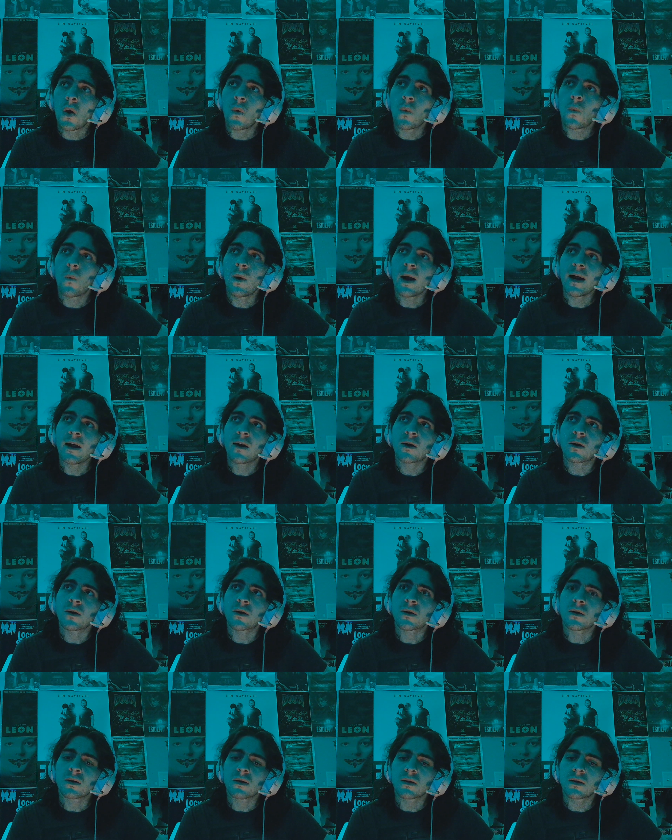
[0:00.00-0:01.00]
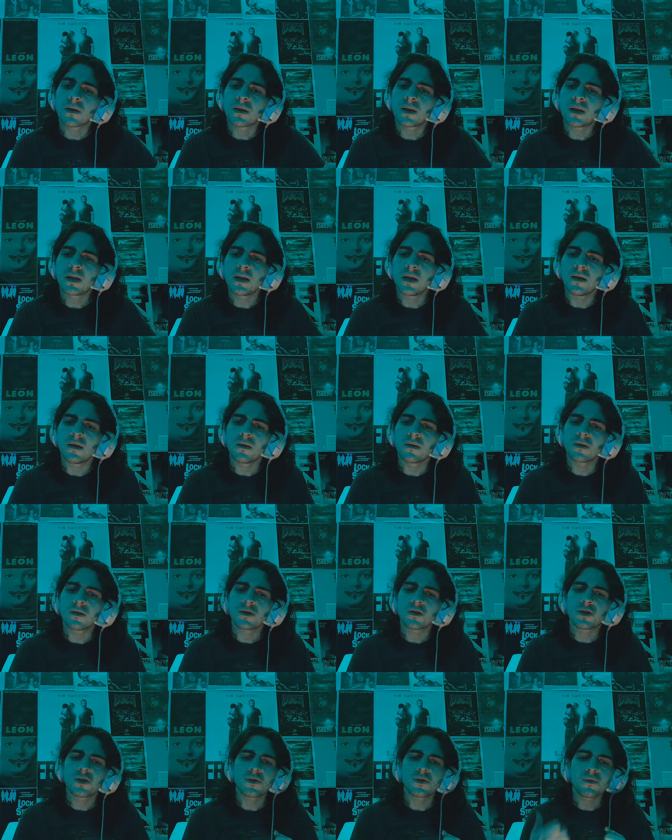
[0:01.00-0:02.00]
where the
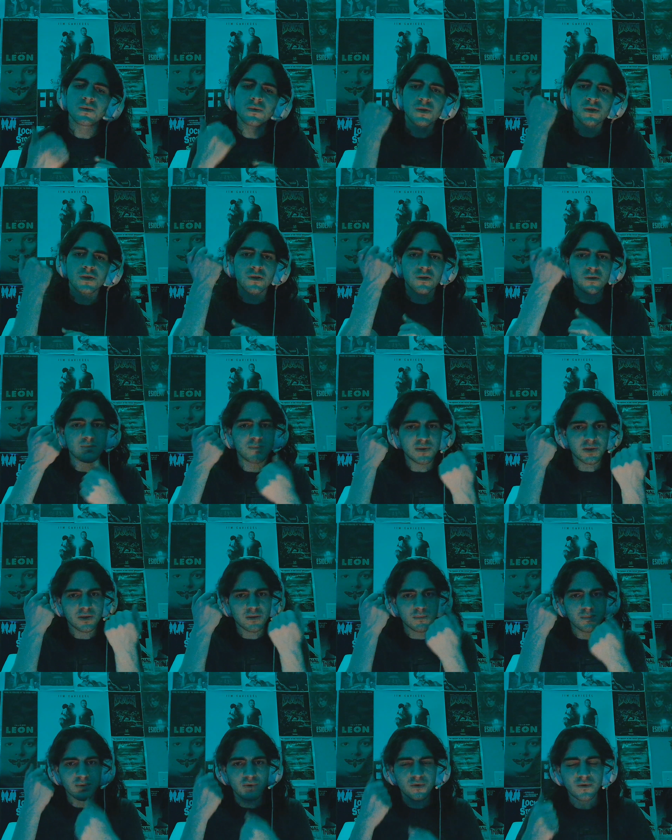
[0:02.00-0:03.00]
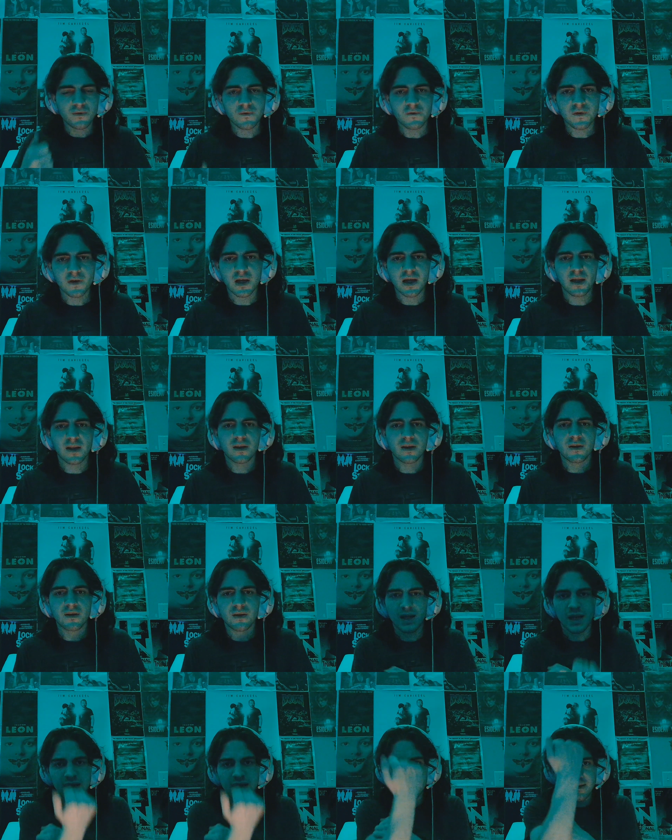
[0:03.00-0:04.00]
suits are bulletproof and they'll
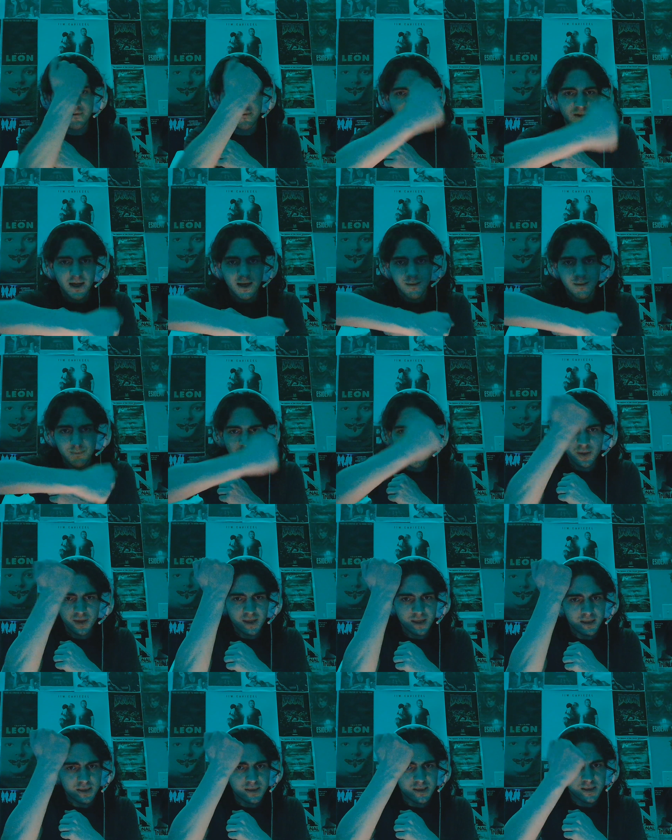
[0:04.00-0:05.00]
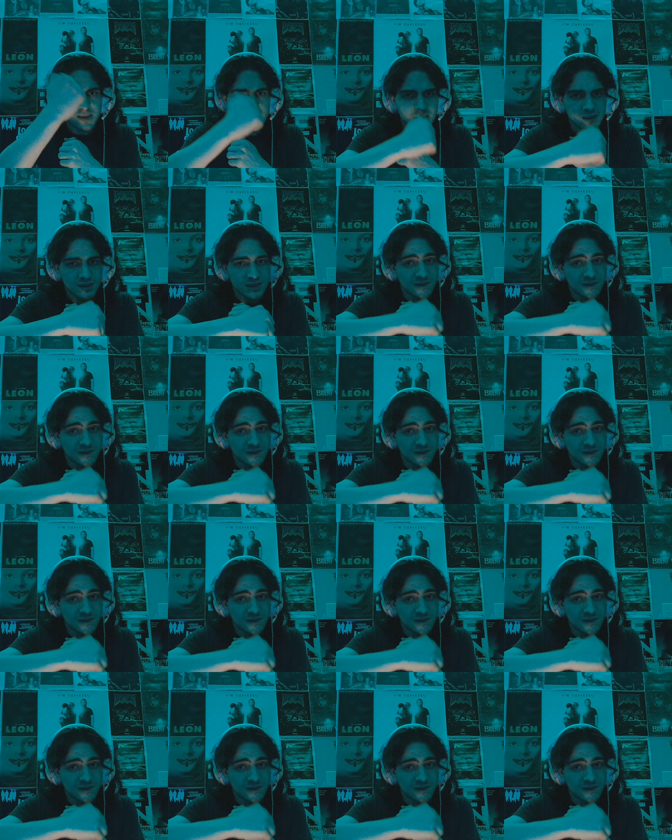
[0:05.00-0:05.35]
like deflect bullets